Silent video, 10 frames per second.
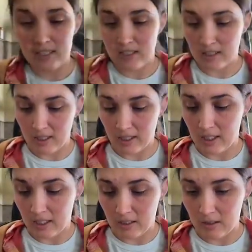This is
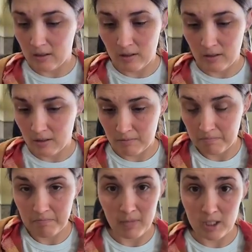linen.
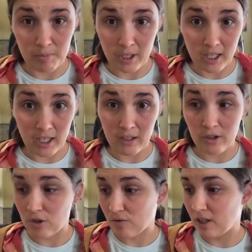It's pretty, it
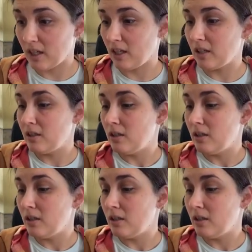looks really good.